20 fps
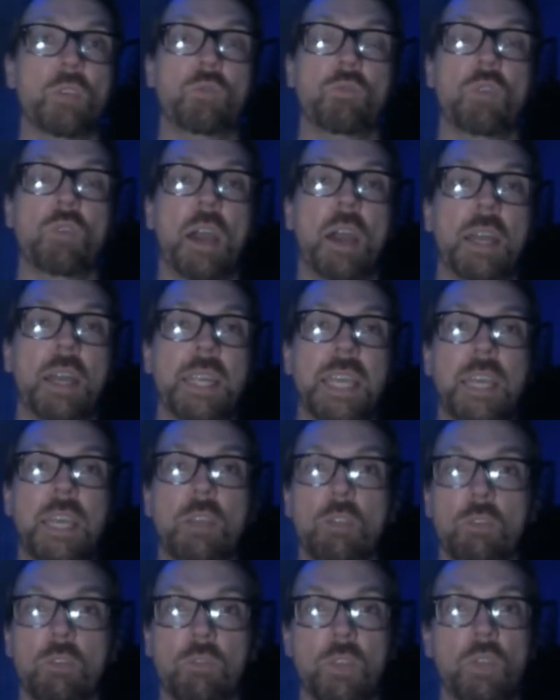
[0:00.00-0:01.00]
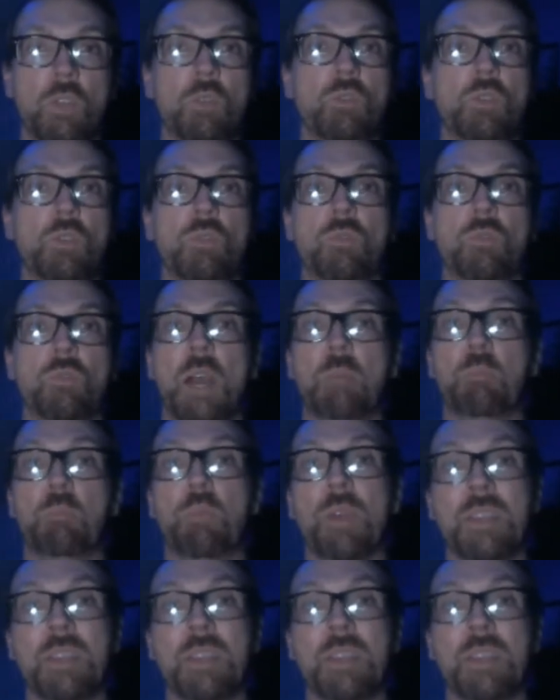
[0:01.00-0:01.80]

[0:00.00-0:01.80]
You've got interviews, you've got